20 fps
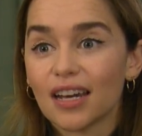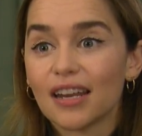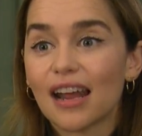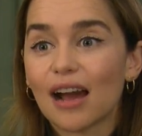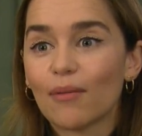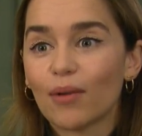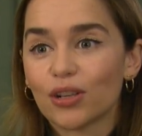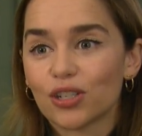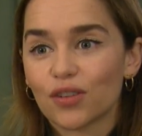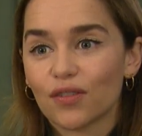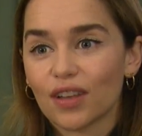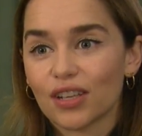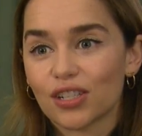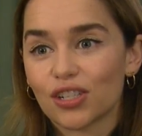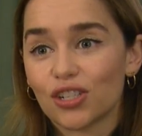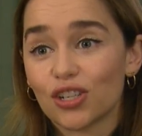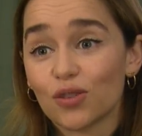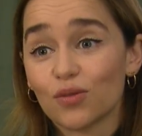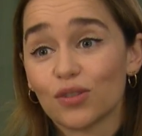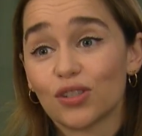and how much of that
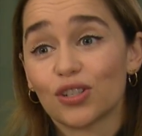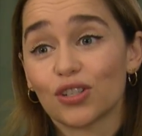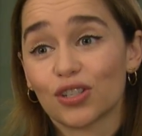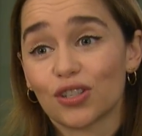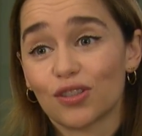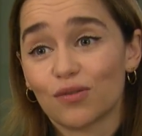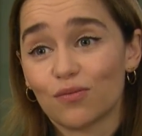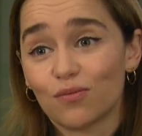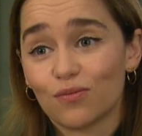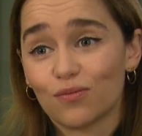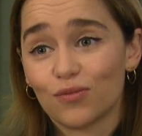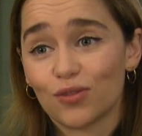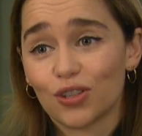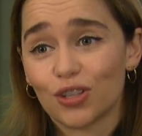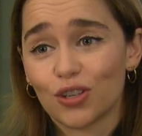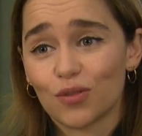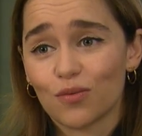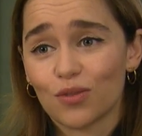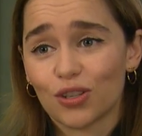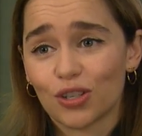is
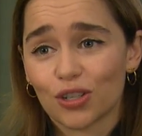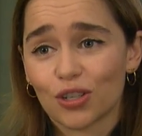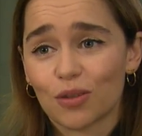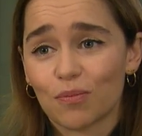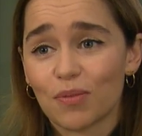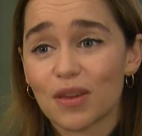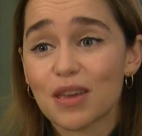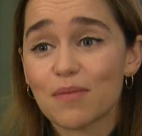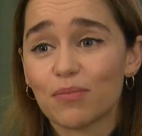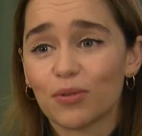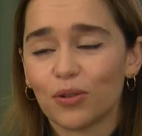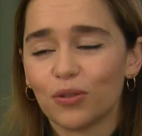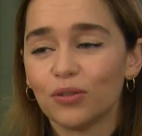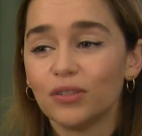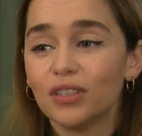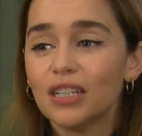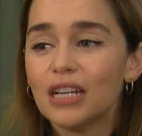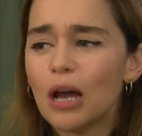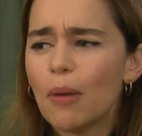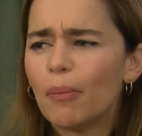to do with the people,
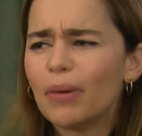mm-hmm.